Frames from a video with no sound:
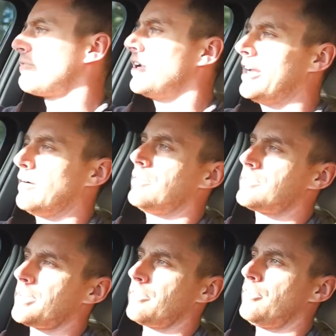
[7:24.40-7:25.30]
find out what this
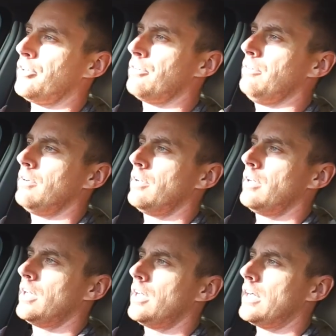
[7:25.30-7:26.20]
thing will do.
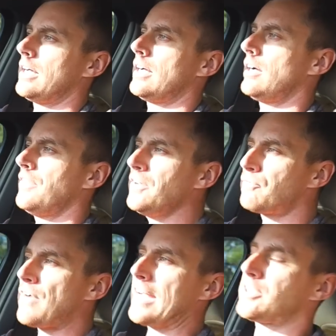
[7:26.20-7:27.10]
I think
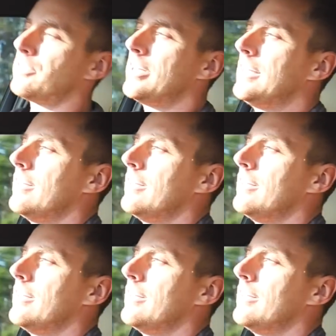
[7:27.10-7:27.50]
factory